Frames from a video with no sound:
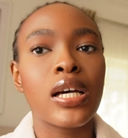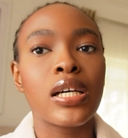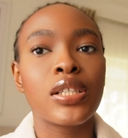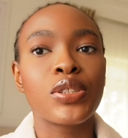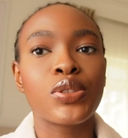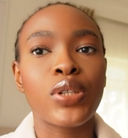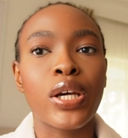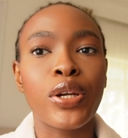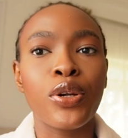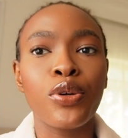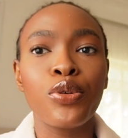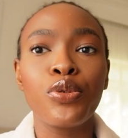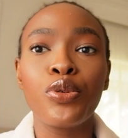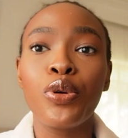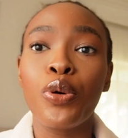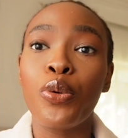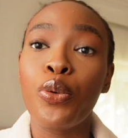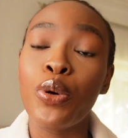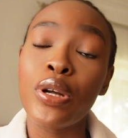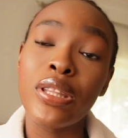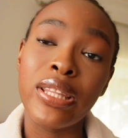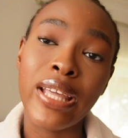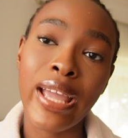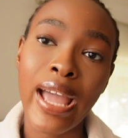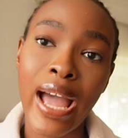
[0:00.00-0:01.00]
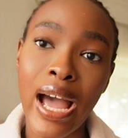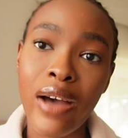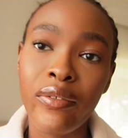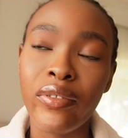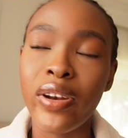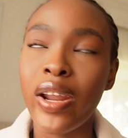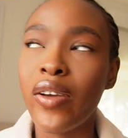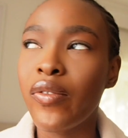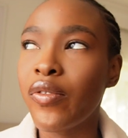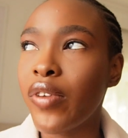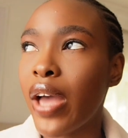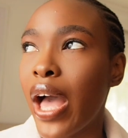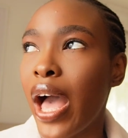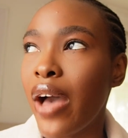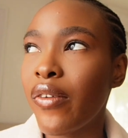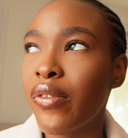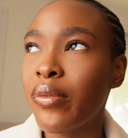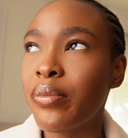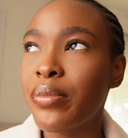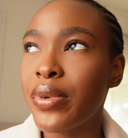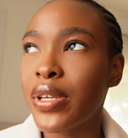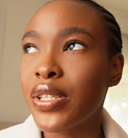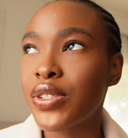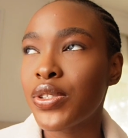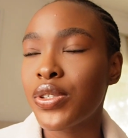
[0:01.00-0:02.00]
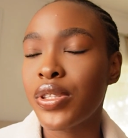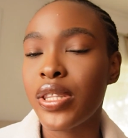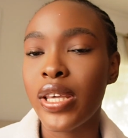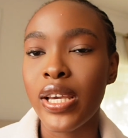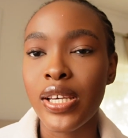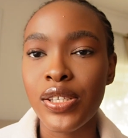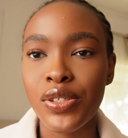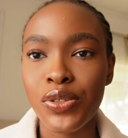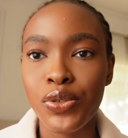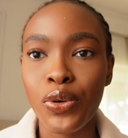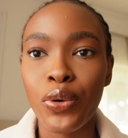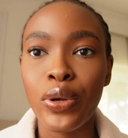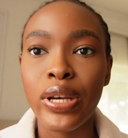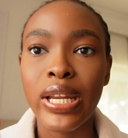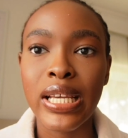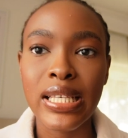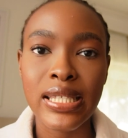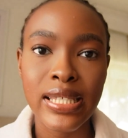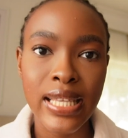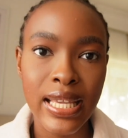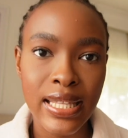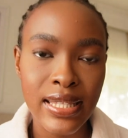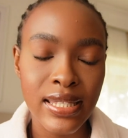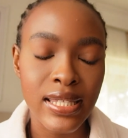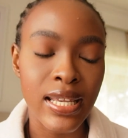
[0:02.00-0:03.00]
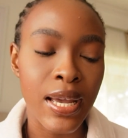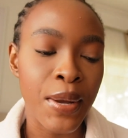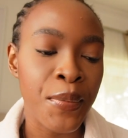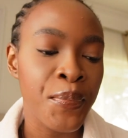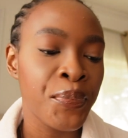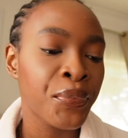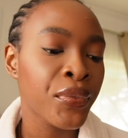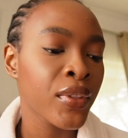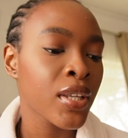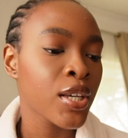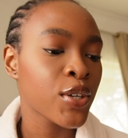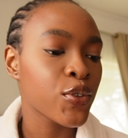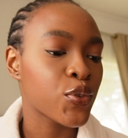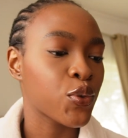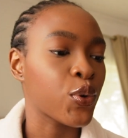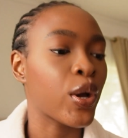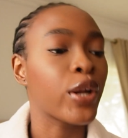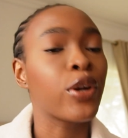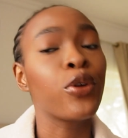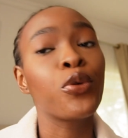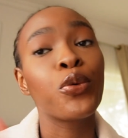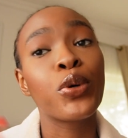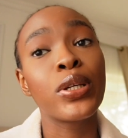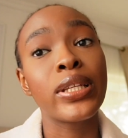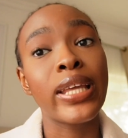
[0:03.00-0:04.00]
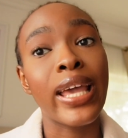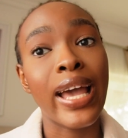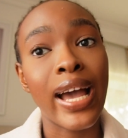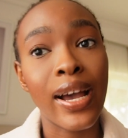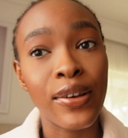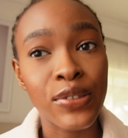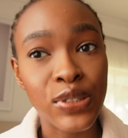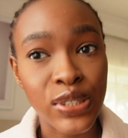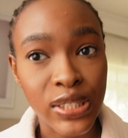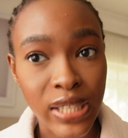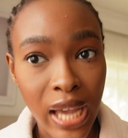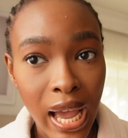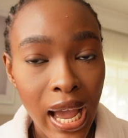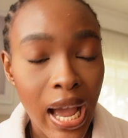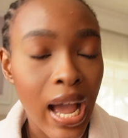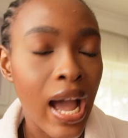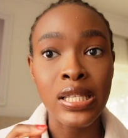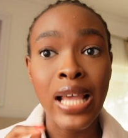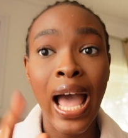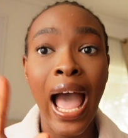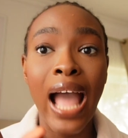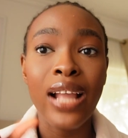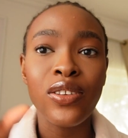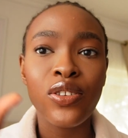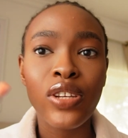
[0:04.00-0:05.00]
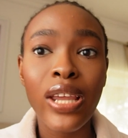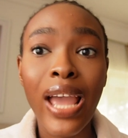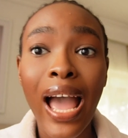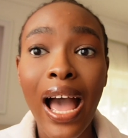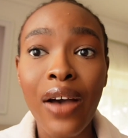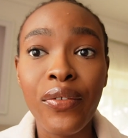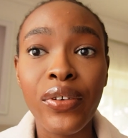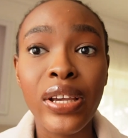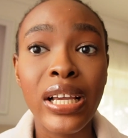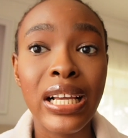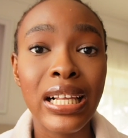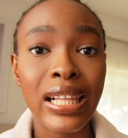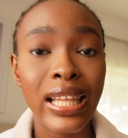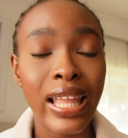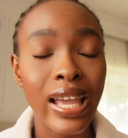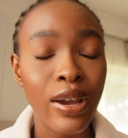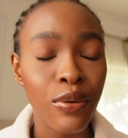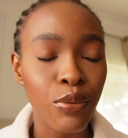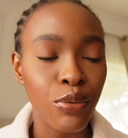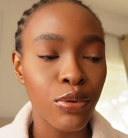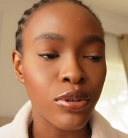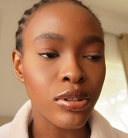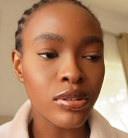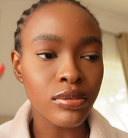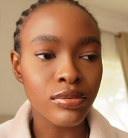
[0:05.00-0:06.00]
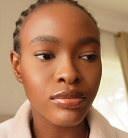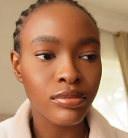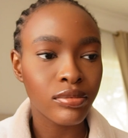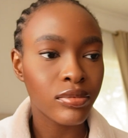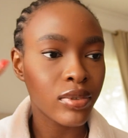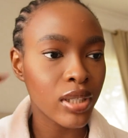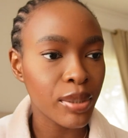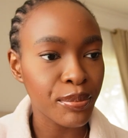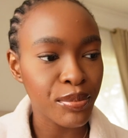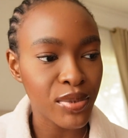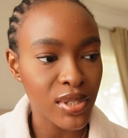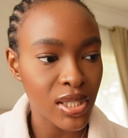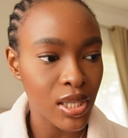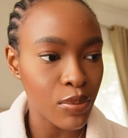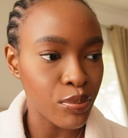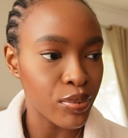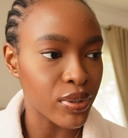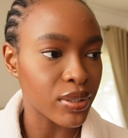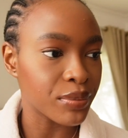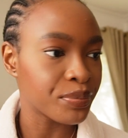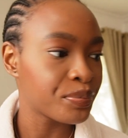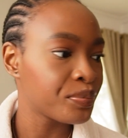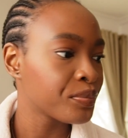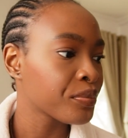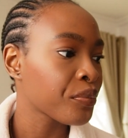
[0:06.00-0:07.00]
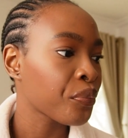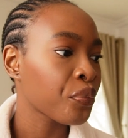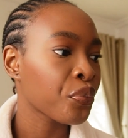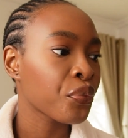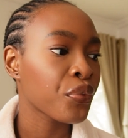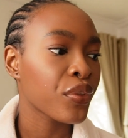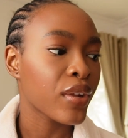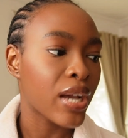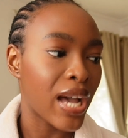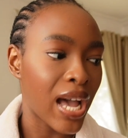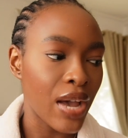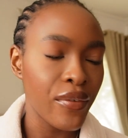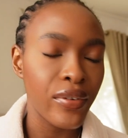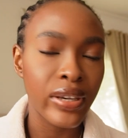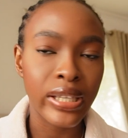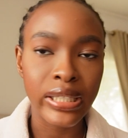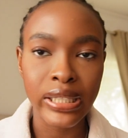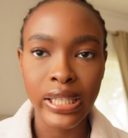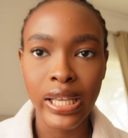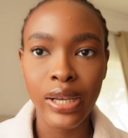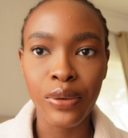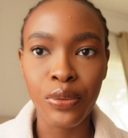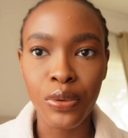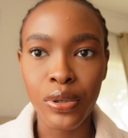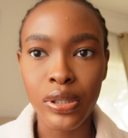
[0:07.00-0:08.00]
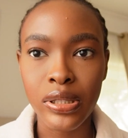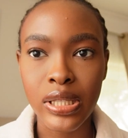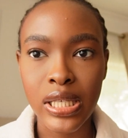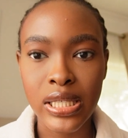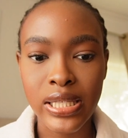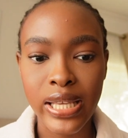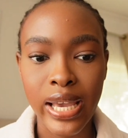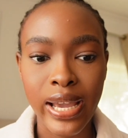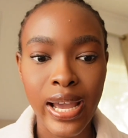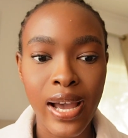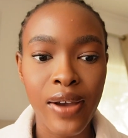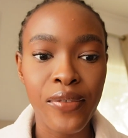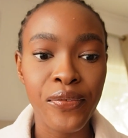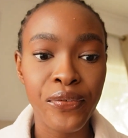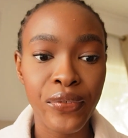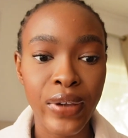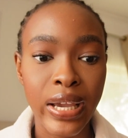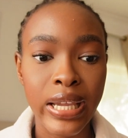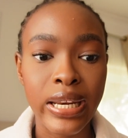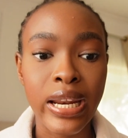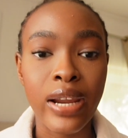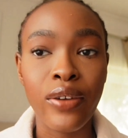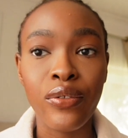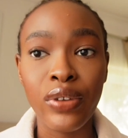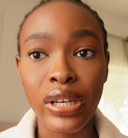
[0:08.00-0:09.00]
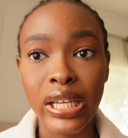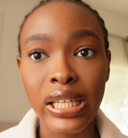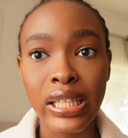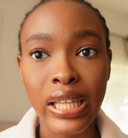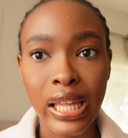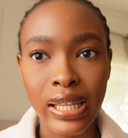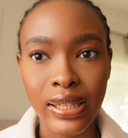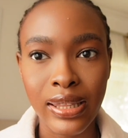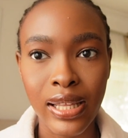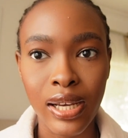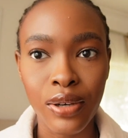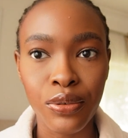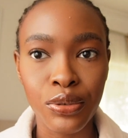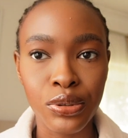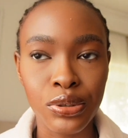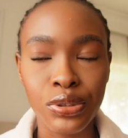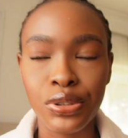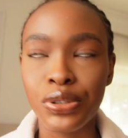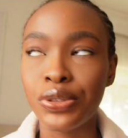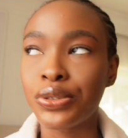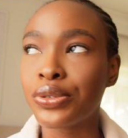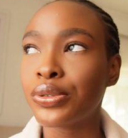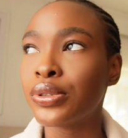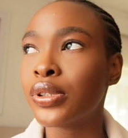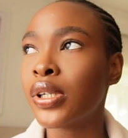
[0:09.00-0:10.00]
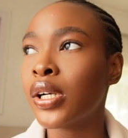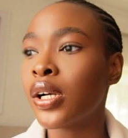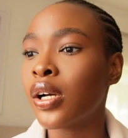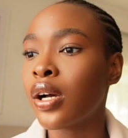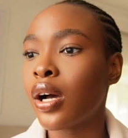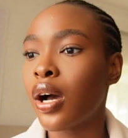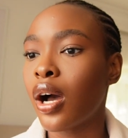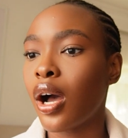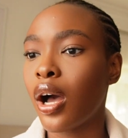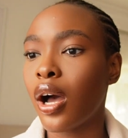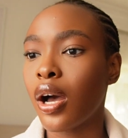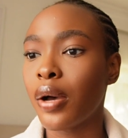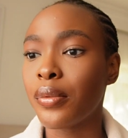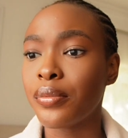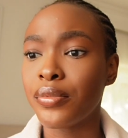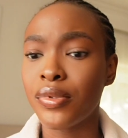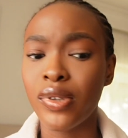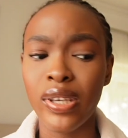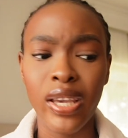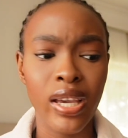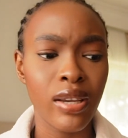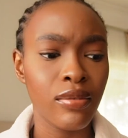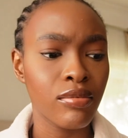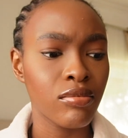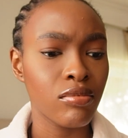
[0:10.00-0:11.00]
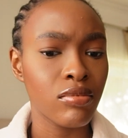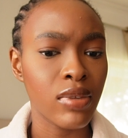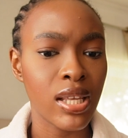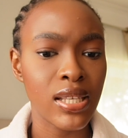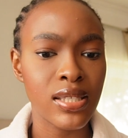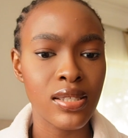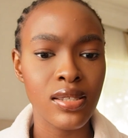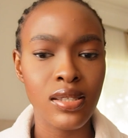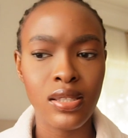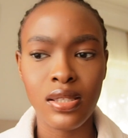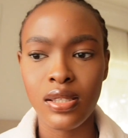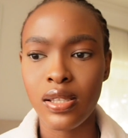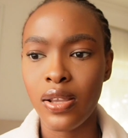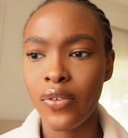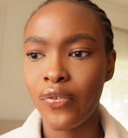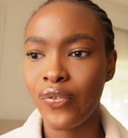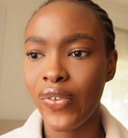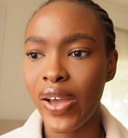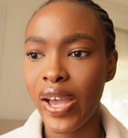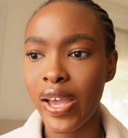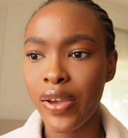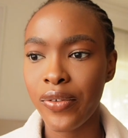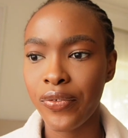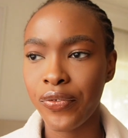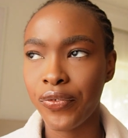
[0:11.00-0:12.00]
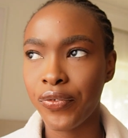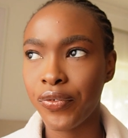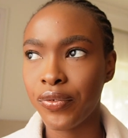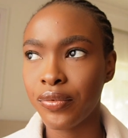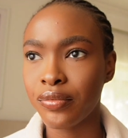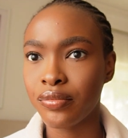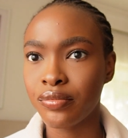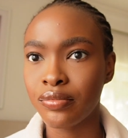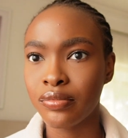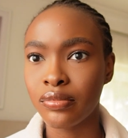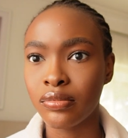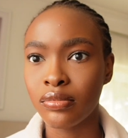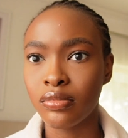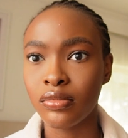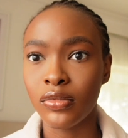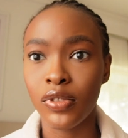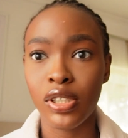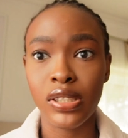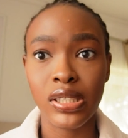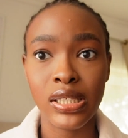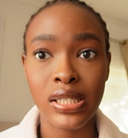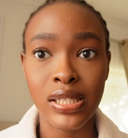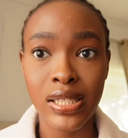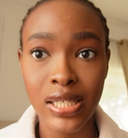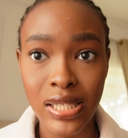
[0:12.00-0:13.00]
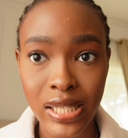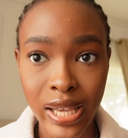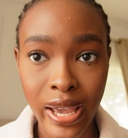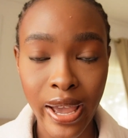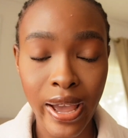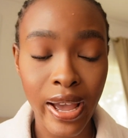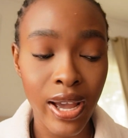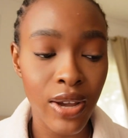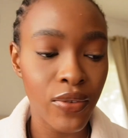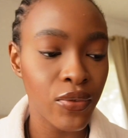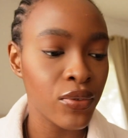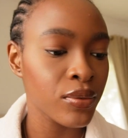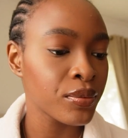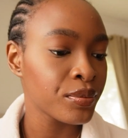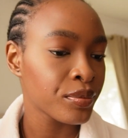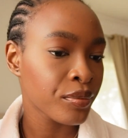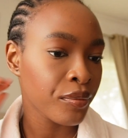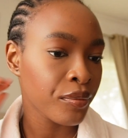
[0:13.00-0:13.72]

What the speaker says: So I don't know what they have, and I haven't been to their store in Essenza, so I don't know what they have. Sha, I actually have a clear one. I'm skipping. I have a clear one that I can't find. I really like that one too. So yeah, that's the five glosses that I have.